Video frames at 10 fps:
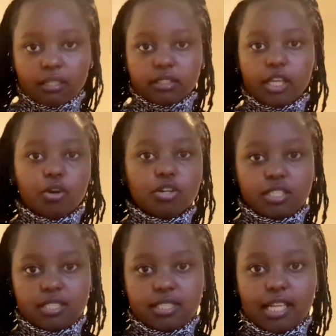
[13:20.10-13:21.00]
the course
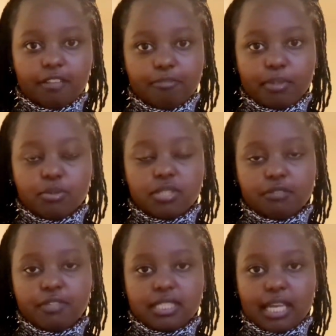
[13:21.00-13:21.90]
itself, because
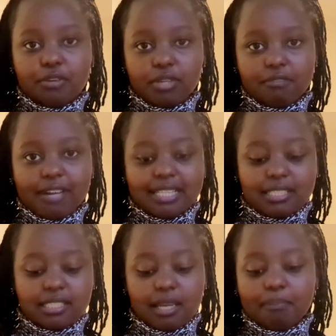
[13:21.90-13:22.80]
if it's a
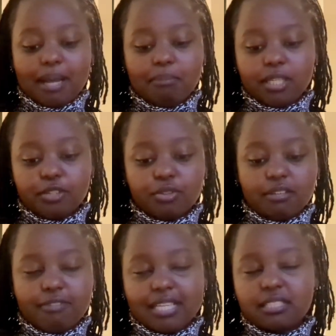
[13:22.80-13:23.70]
university, a public
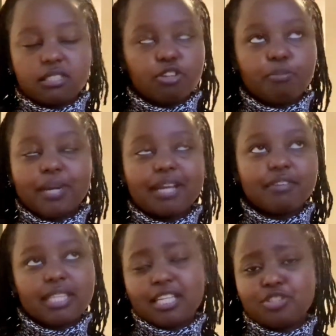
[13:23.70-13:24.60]
university or
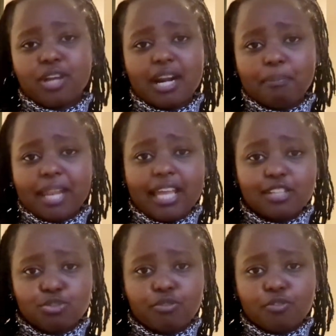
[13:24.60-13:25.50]
private that you are applying
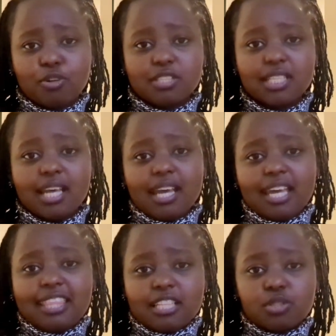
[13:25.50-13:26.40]
to, of course,
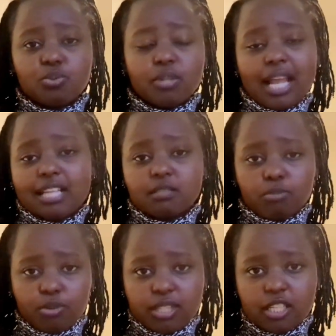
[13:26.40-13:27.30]
the school has
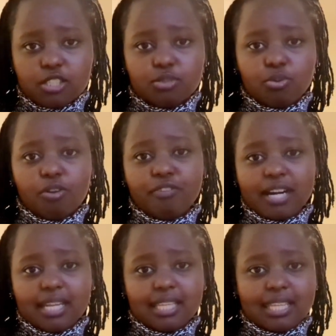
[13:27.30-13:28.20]
more things to offer
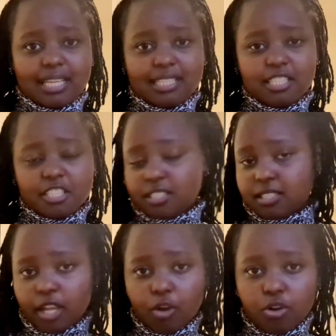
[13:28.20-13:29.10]
rather than just
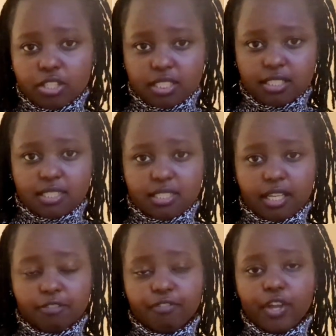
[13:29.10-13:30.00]
the course itself.